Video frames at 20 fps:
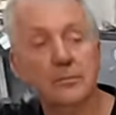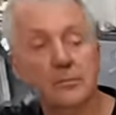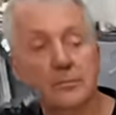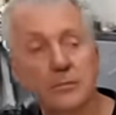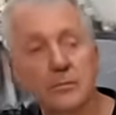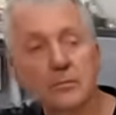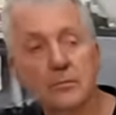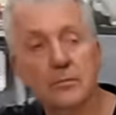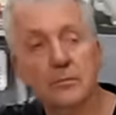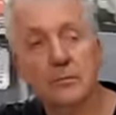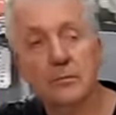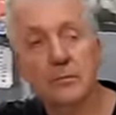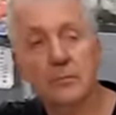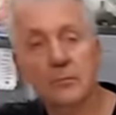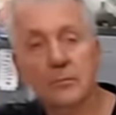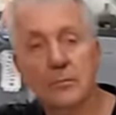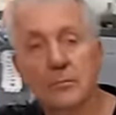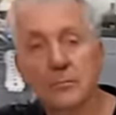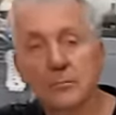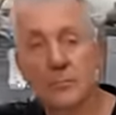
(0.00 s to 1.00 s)

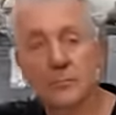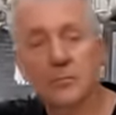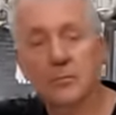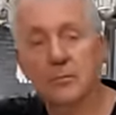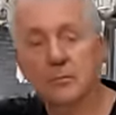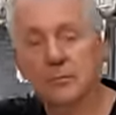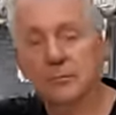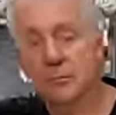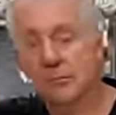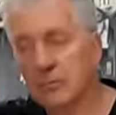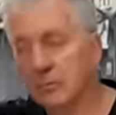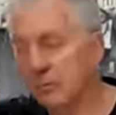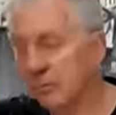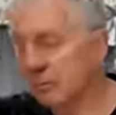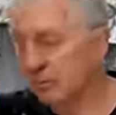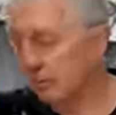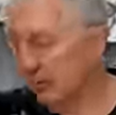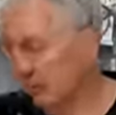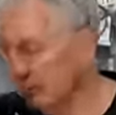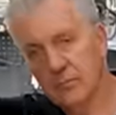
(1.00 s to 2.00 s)

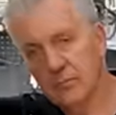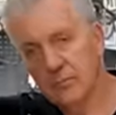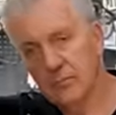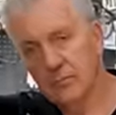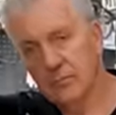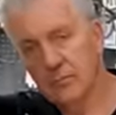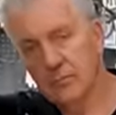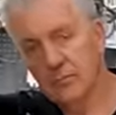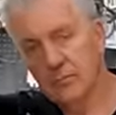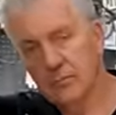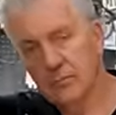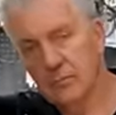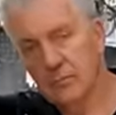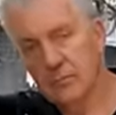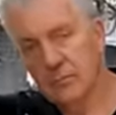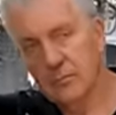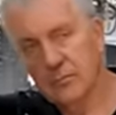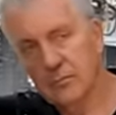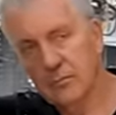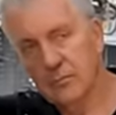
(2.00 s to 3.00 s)

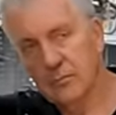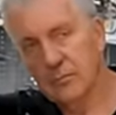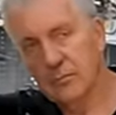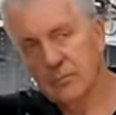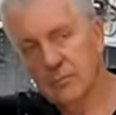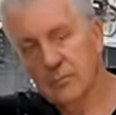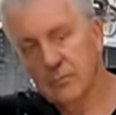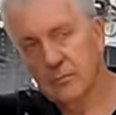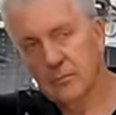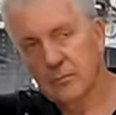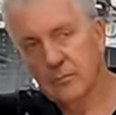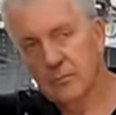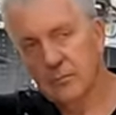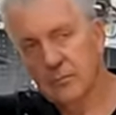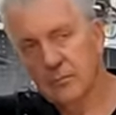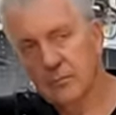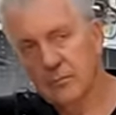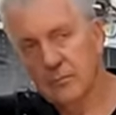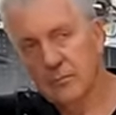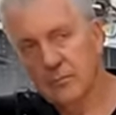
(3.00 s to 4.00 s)

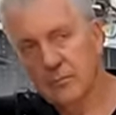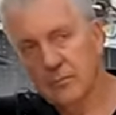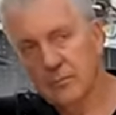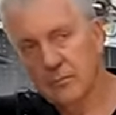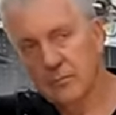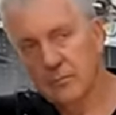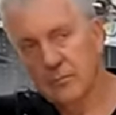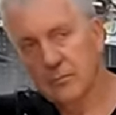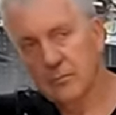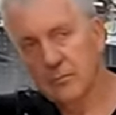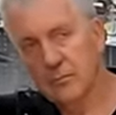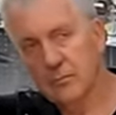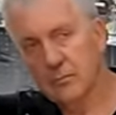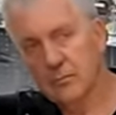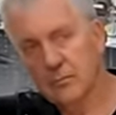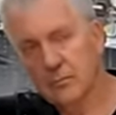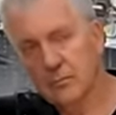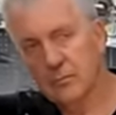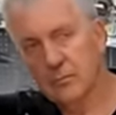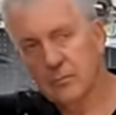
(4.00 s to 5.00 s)

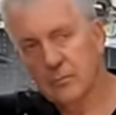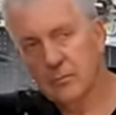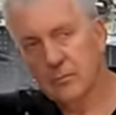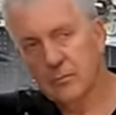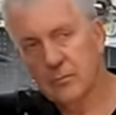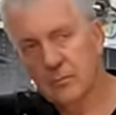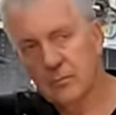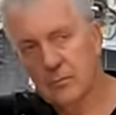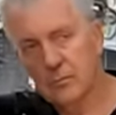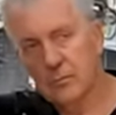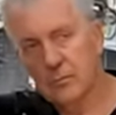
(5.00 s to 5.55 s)
No words are spoken by the person on screen.